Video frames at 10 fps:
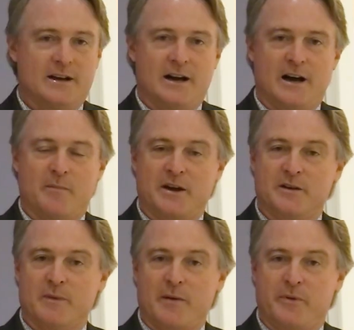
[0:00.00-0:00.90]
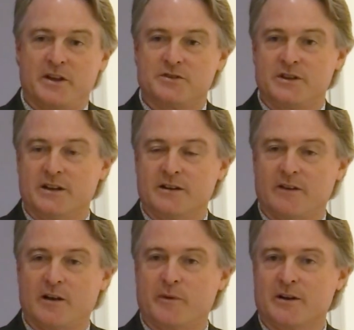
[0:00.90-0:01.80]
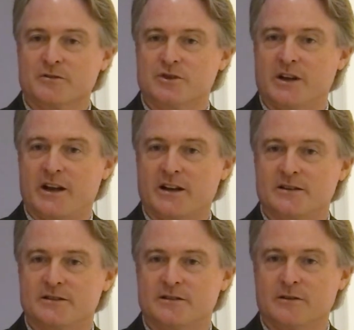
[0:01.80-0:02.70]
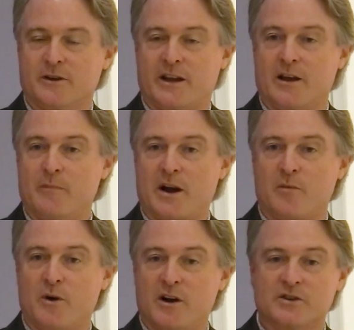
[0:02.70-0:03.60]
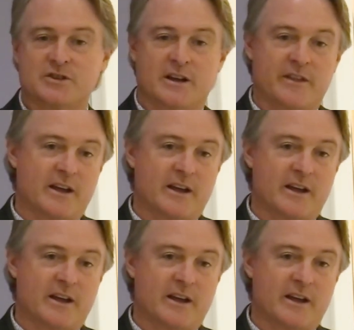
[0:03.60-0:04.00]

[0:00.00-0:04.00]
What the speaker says: I did my PhD in developmental genetics, looking at microbiology, and